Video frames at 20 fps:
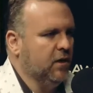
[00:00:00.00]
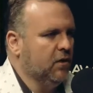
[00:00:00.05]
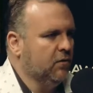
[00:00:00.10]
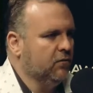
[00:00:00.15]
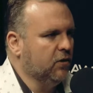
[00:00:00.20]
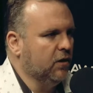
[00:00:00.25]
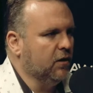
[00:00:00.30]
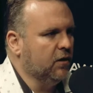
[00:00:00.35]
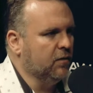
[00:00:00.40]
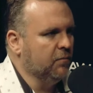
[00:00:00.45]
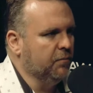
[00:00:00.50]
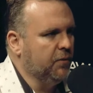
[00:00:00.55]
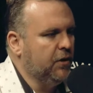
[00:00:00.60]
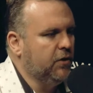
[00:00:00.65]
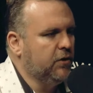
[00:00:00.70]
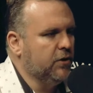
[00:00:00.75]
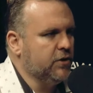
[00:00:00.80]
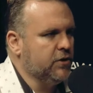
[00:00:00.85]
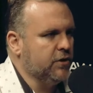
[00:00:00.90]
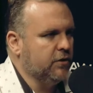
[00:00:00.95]
over a
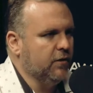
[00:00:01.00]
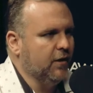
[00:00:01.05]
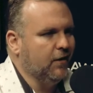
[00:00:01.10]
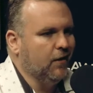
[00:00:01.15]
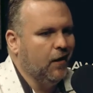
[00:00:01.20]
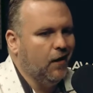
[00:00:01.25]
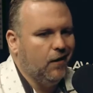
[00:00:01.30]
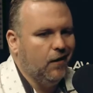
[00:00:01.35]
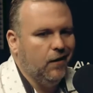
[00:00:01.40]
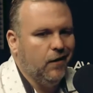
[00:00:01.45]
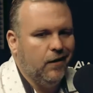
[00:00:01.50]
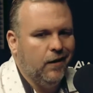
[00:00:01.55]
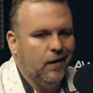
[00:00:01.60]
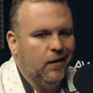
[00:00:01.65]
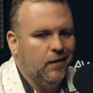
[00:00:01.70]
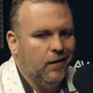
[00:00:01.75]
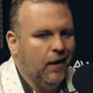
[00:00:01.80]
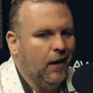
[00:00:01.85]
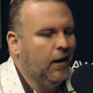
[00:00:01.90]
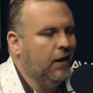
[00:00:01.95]
computer screen how do you get
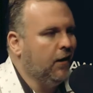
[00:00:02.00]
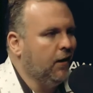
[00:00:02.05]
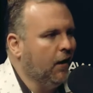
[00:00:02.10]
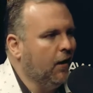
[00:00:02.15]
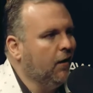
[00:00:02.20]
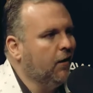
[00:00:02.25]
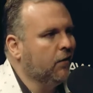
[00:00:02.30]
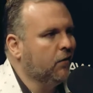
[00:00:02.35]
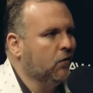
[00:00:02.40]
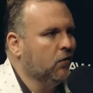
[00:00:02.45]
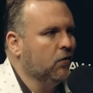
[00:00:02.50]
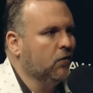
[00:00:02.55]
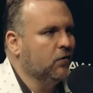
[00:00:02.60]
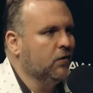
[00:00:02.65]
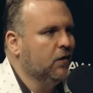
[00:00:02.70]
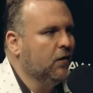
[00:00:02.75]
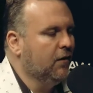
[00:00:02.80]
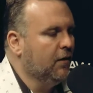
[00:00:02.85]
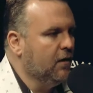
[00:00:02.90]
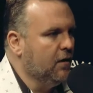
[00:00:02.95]
an 88 year old